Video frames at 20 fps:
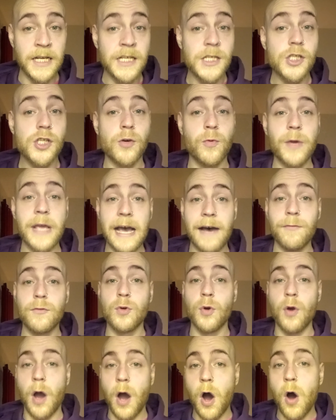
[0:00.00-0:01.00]
So we
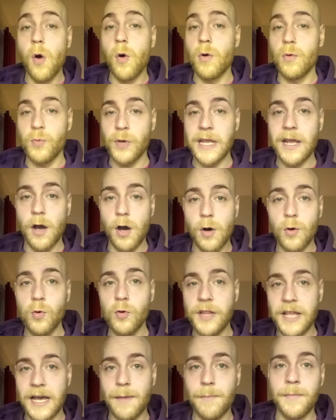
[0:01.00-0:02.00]
owe
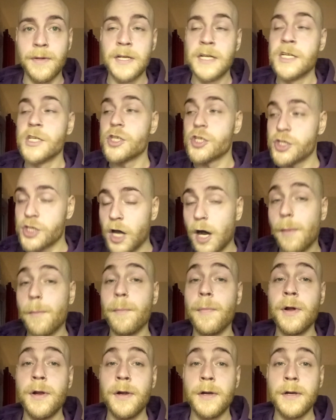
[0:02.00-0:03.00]
them
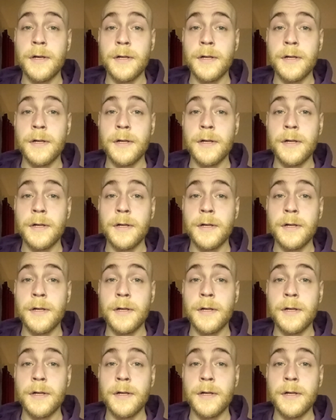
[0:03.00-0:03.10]
some